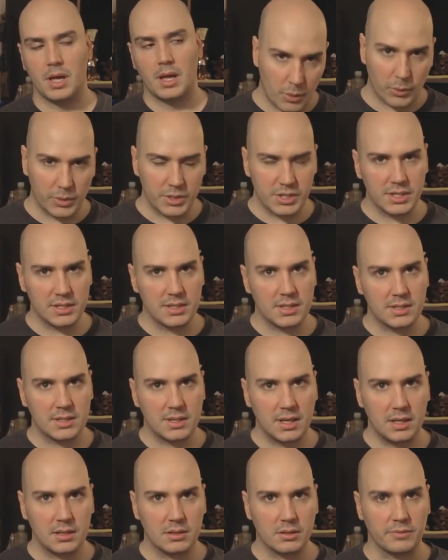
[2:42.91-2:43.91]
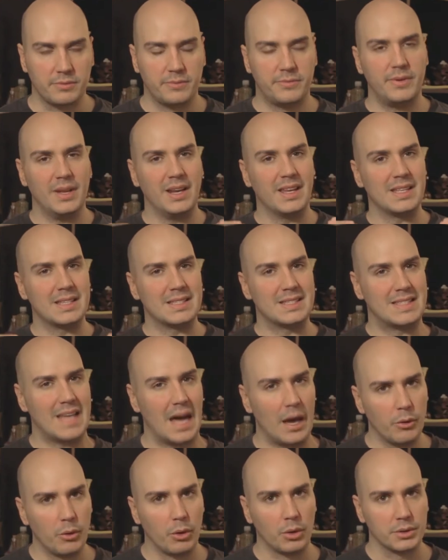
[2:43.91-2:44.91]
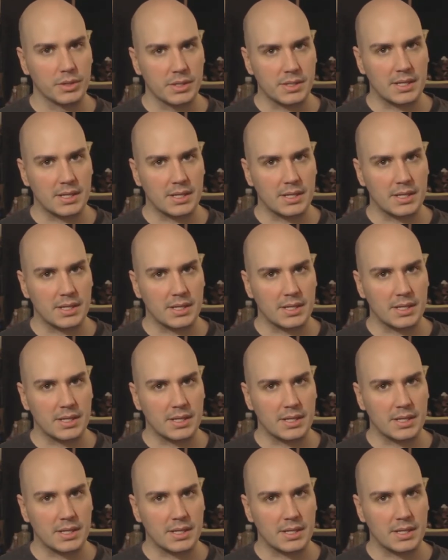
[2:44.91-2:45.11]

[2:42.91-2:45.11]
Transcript: which is the state of feeling down all the